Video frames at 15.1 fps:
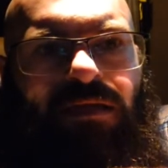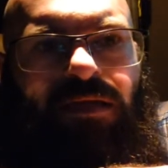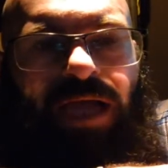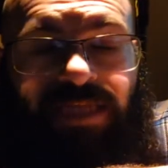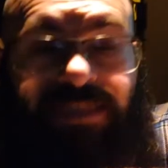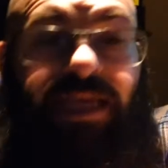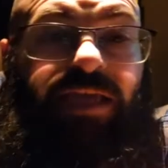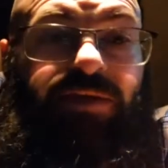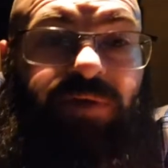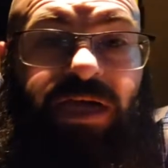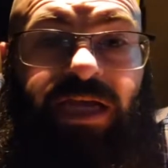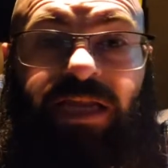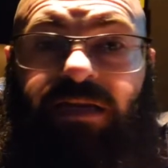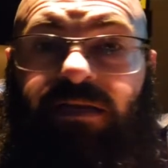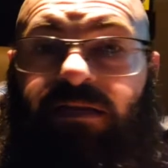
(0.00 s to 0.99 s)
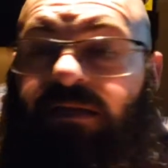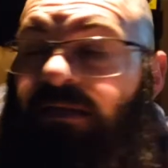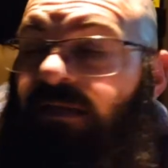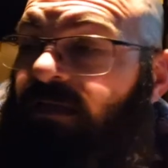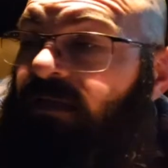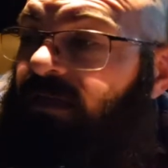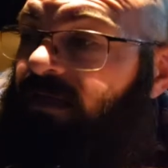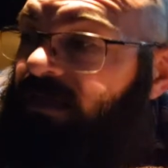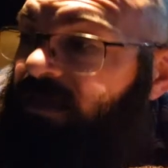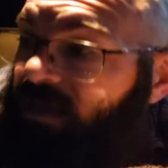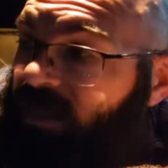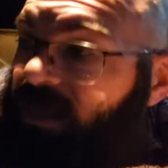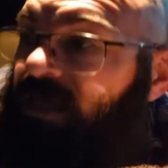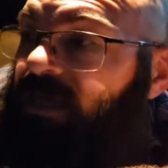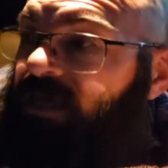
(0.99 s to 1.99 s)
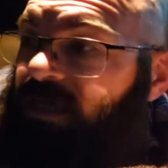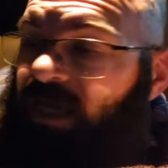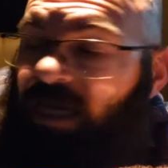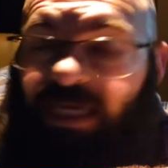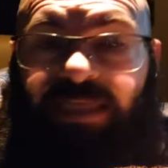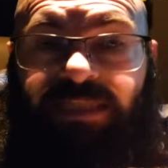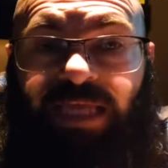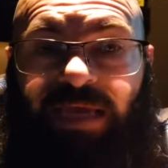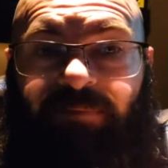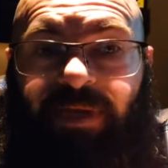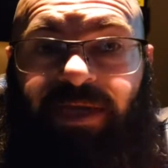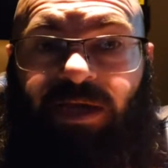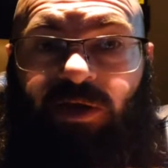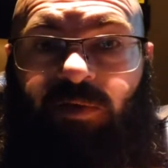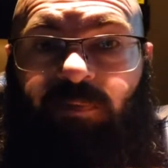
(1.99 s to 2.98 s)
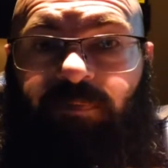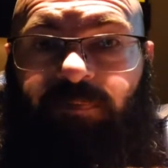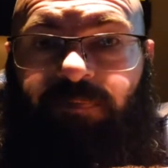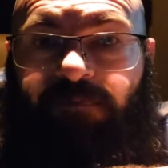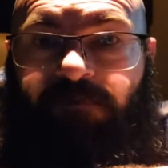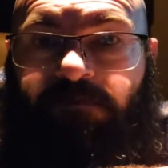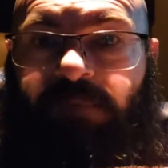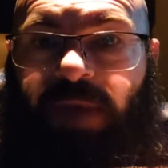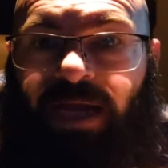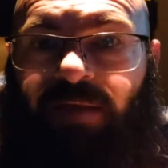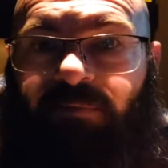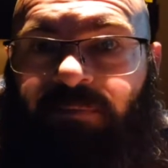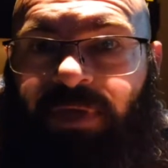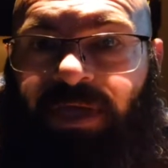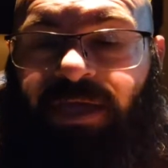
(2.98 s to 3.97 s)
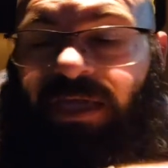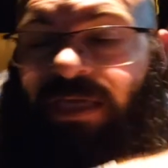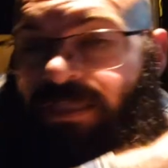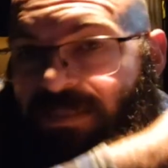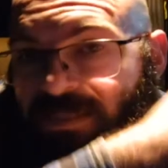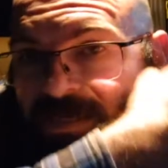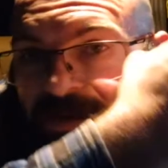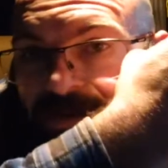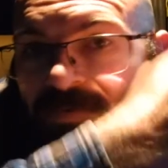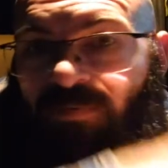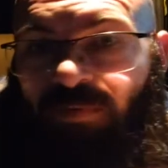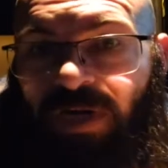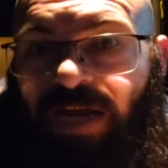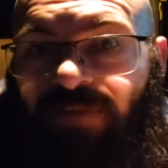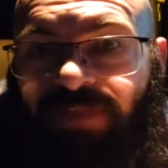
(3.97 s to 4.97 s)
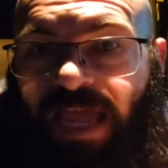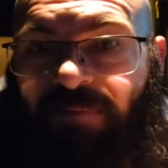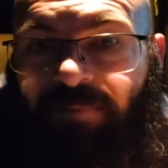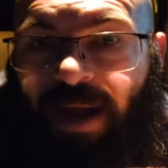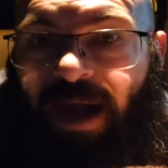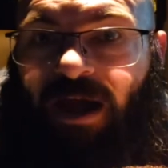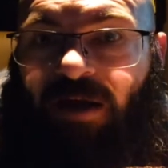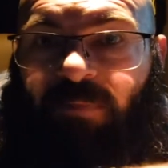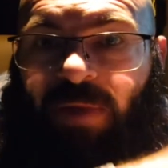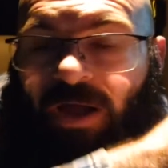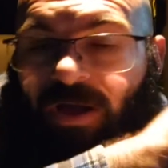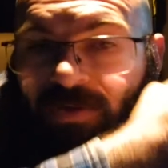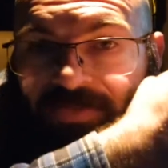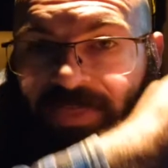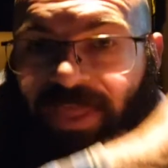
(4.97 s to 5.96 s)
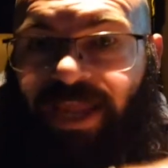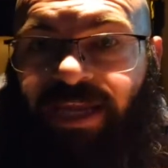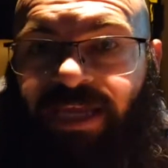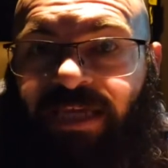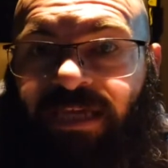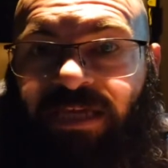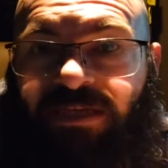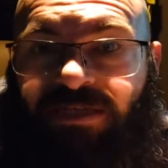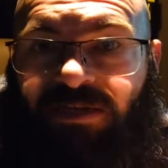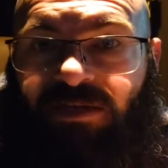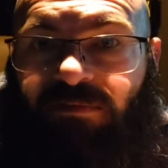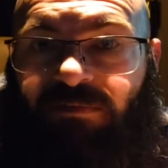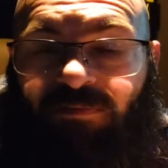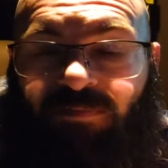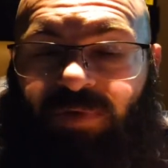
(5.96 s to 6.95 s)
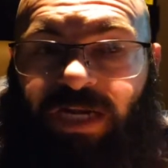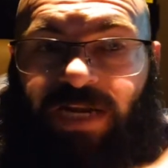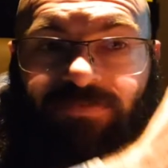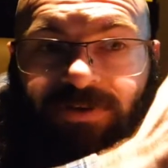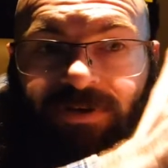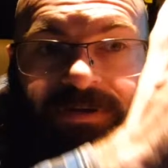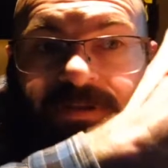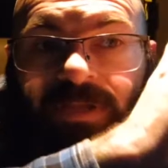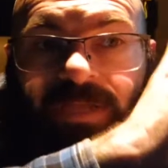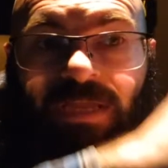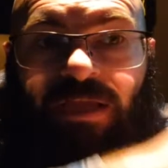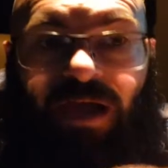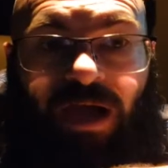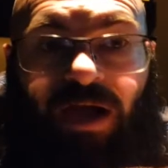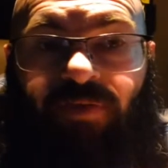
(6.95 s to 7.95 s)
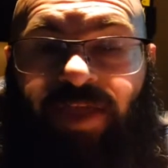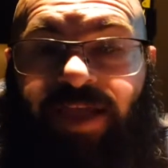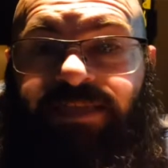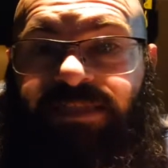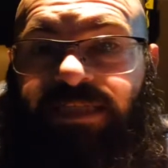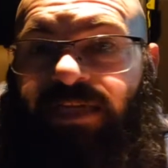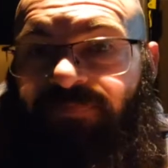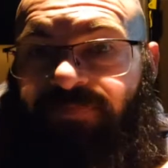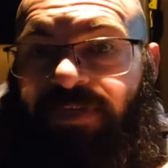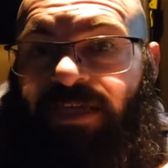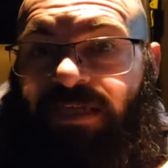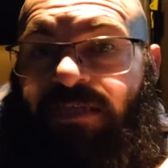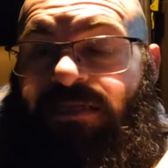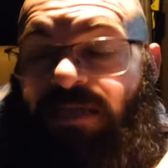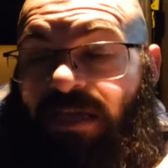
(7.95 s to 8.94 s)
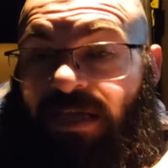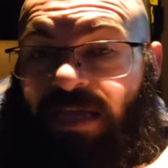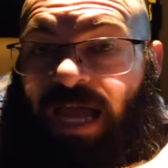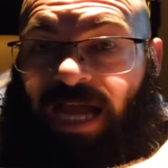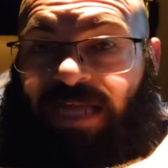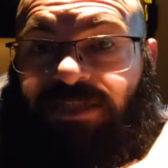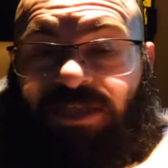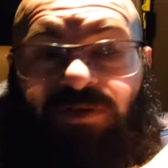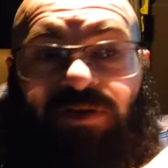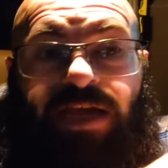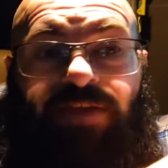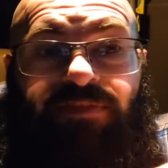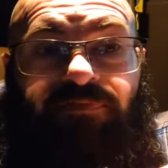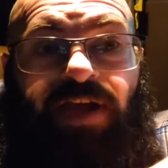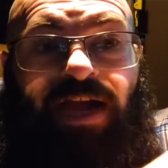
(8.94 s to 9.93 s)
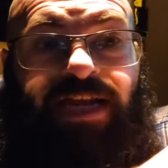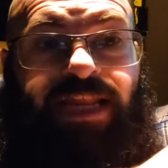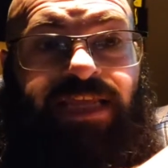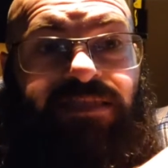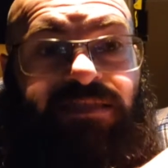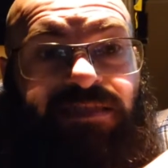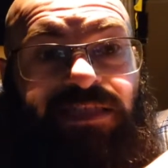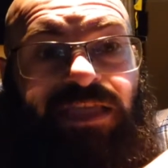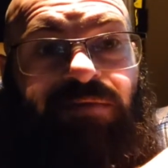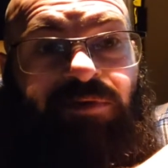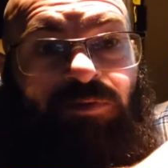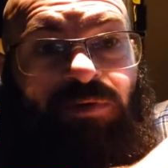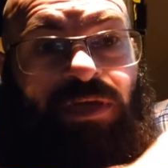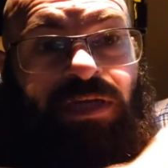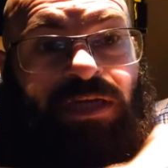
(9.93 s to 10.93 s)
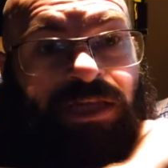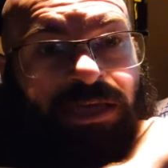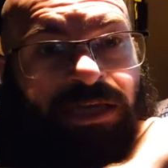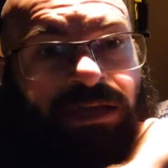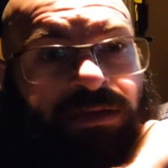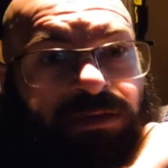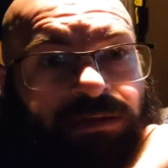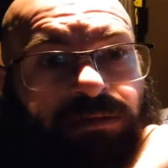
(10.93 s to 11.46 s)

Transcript: I'll tell you what, I hit that big old Mega Millions or whatever that Powerball thing is or whatever all that stuff is, I'd show her the finances to give me one in.